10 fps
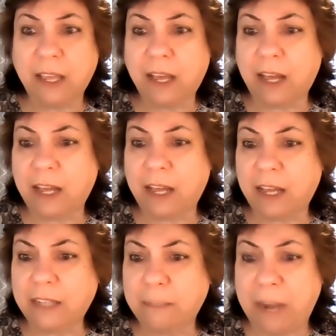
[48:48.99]
uh,
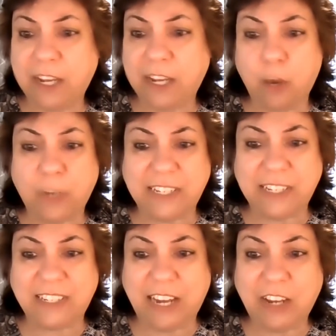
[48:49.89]
depending on what
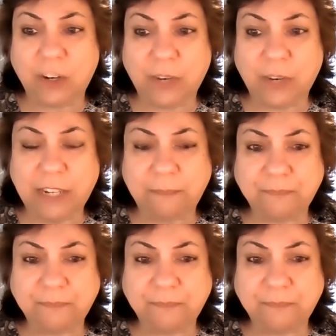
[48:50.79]
state you're in,